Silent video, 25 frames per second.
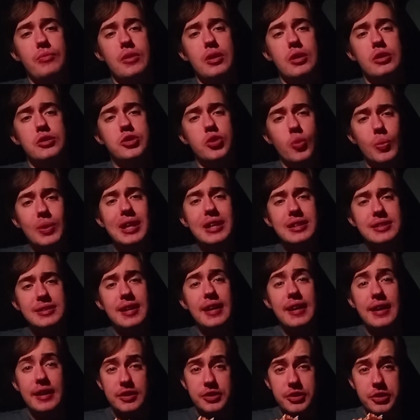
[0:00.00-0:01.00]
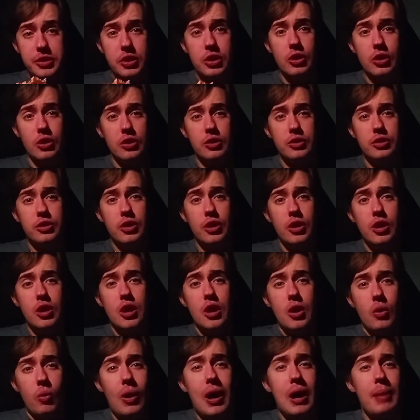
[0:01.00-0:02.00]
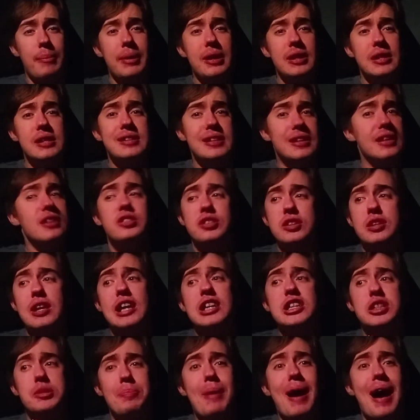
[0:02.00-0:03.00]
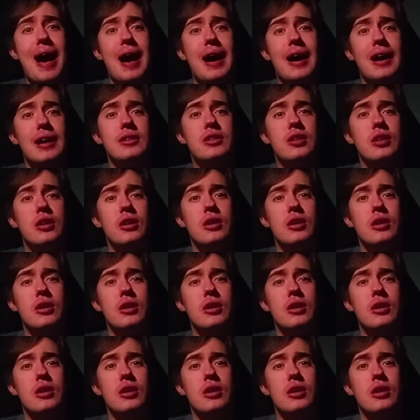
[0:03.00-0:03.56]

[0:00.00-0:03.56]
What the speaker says: So when I say it's good, what I mean is it doesn't taste bad.